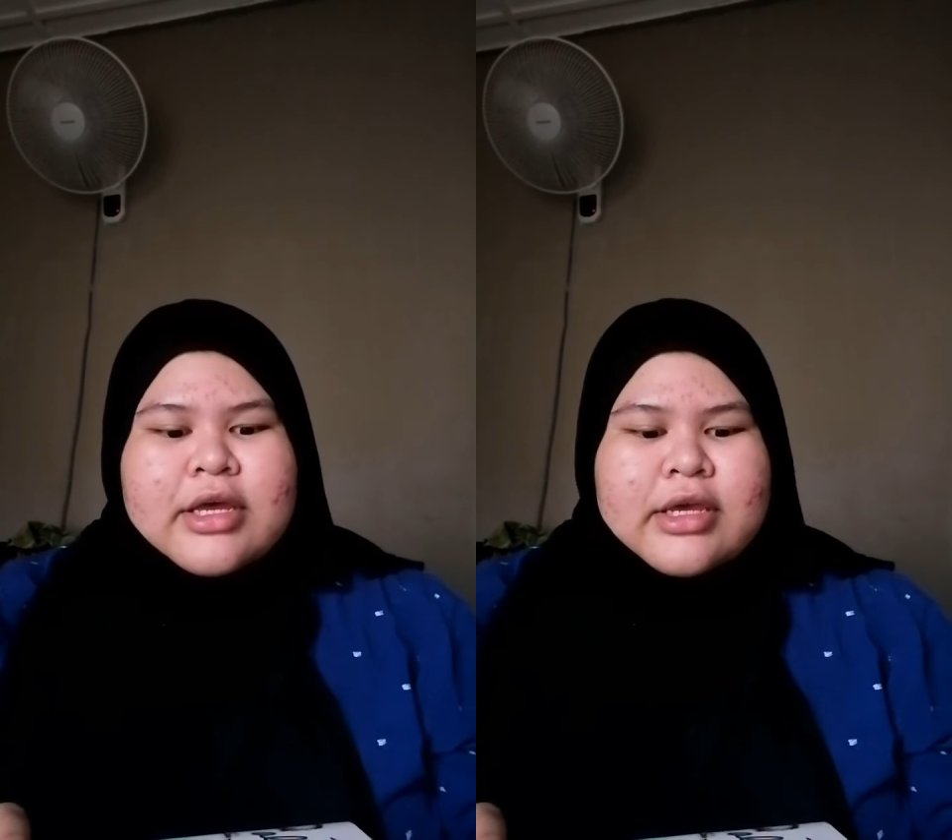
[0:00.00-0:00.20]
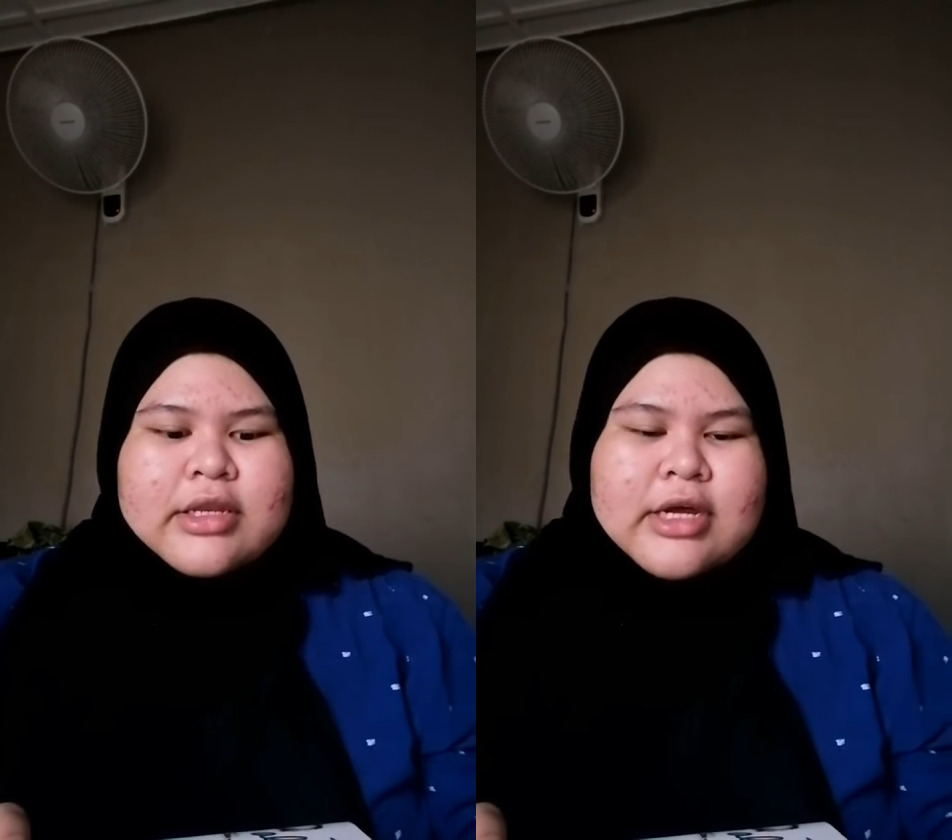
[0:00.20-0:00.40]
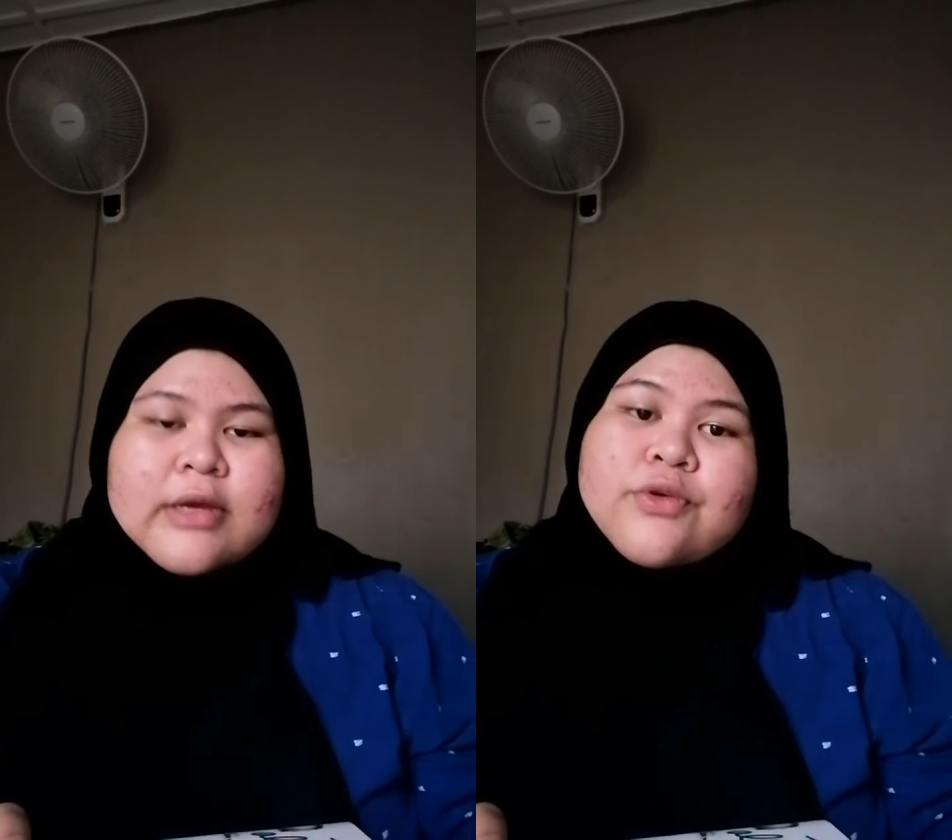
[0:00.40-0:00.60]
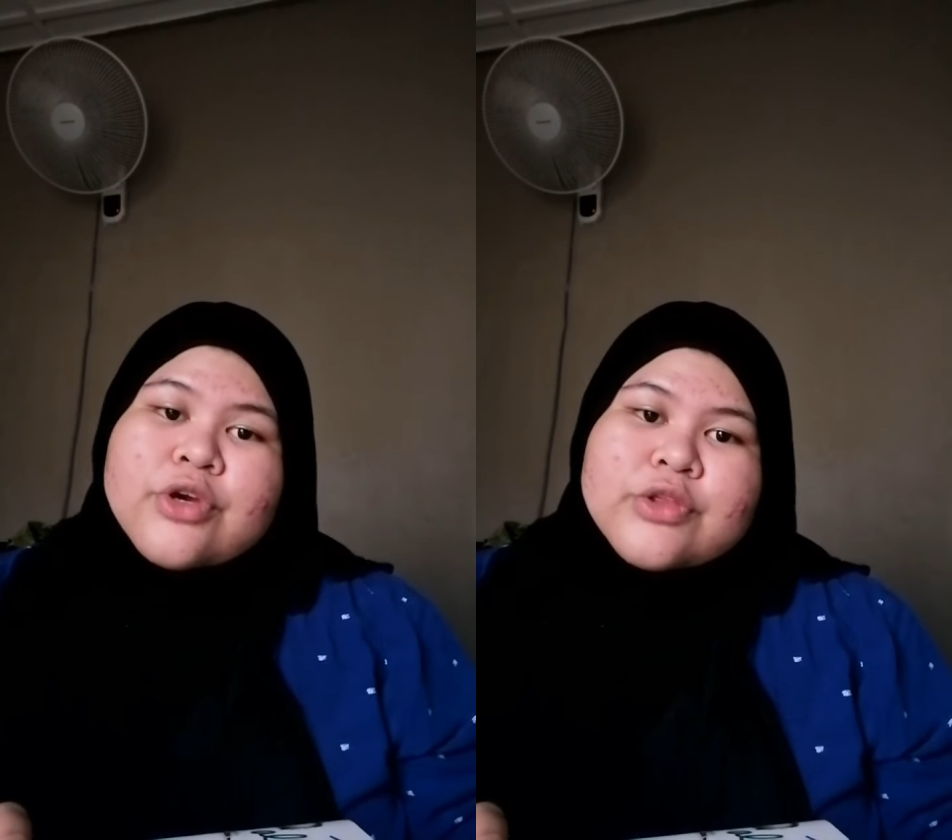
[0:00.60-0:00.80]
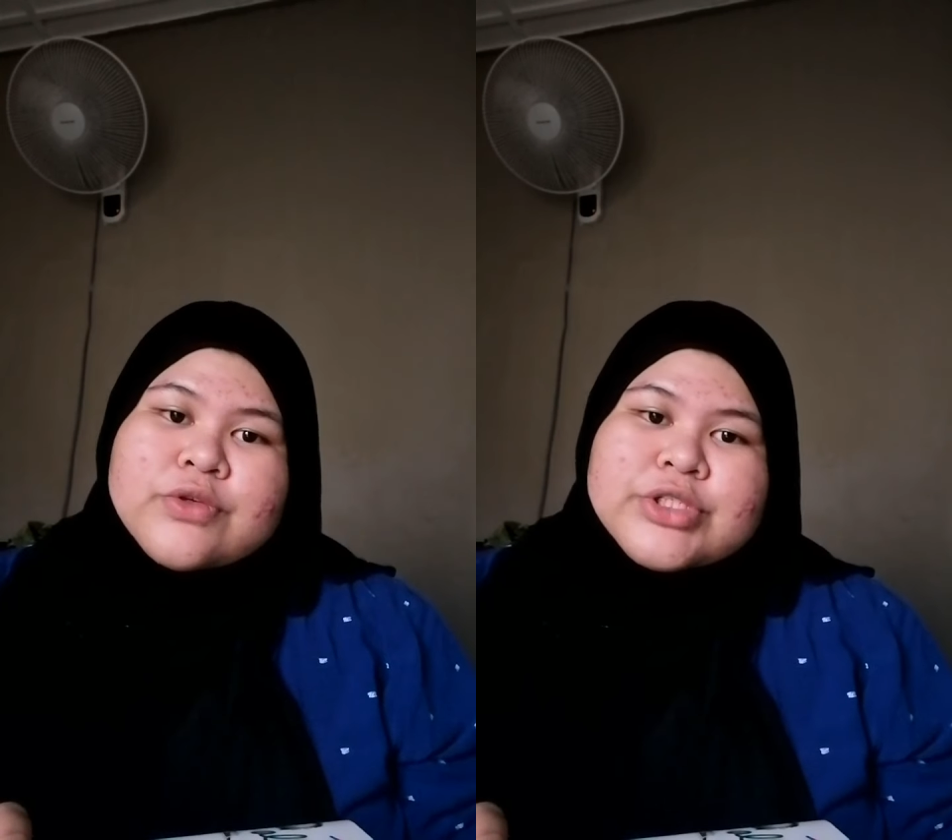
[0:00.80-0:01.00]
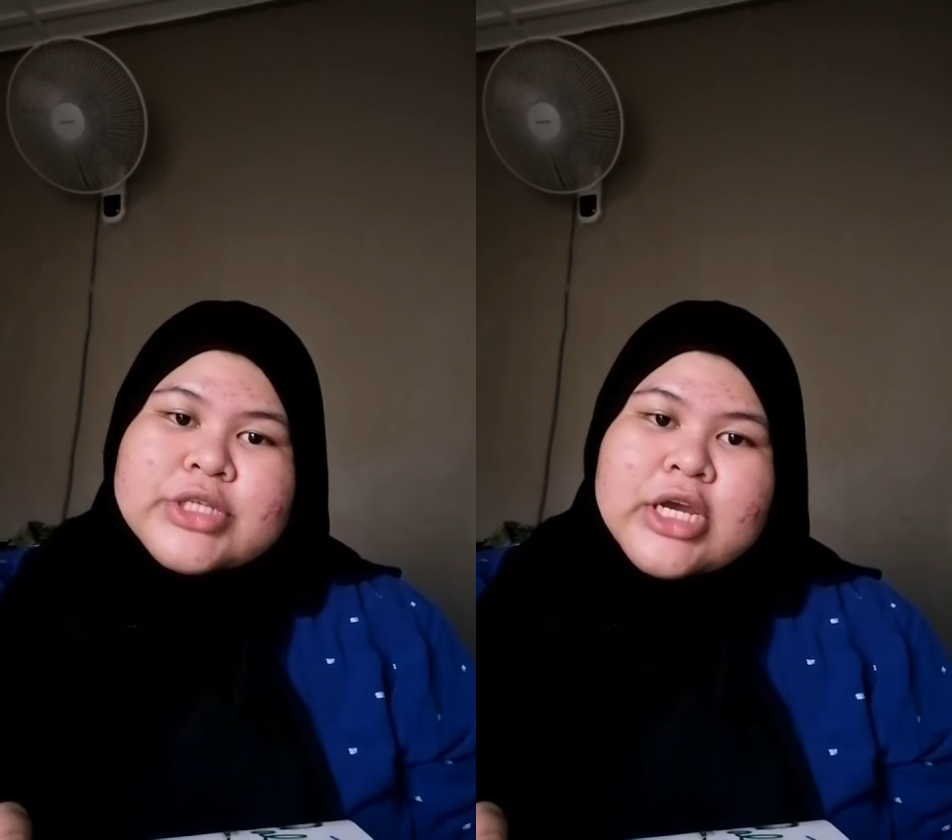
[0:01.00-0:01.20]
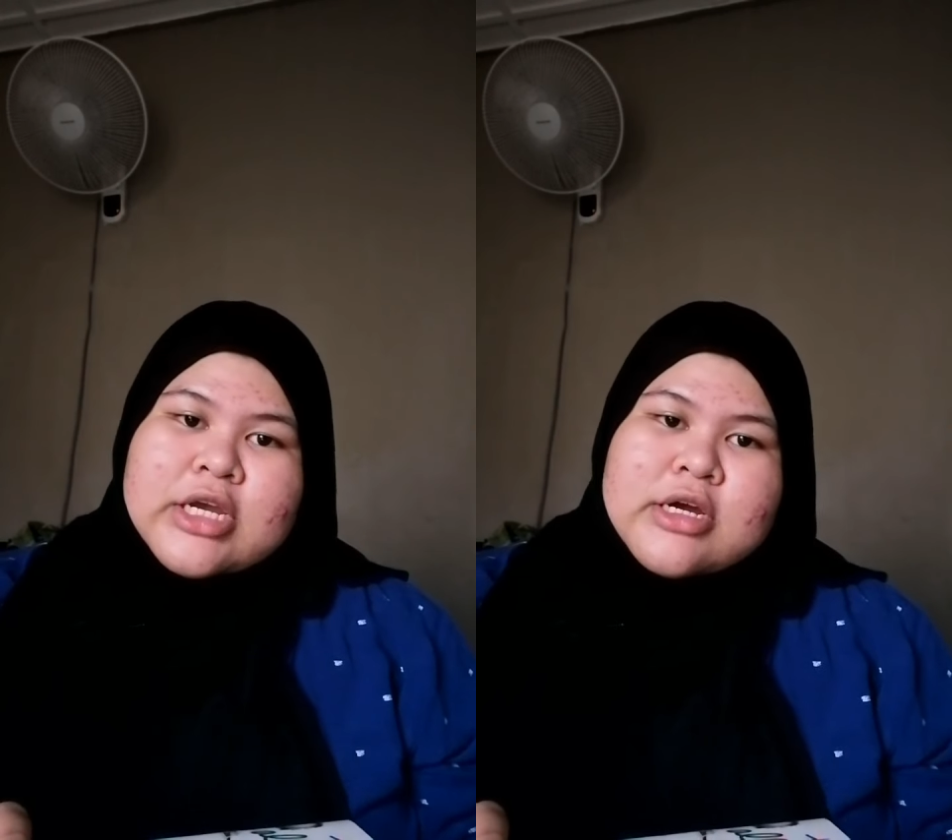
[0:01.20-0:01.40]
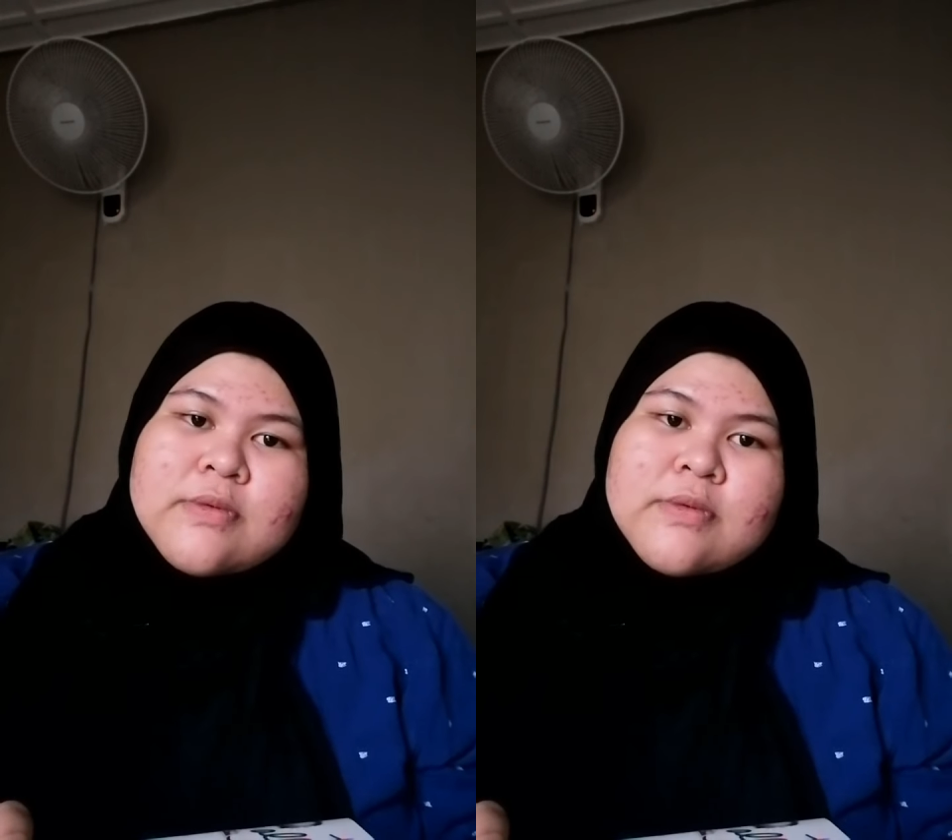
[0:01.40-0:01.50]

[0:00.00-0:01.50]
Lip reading: and I'm going to share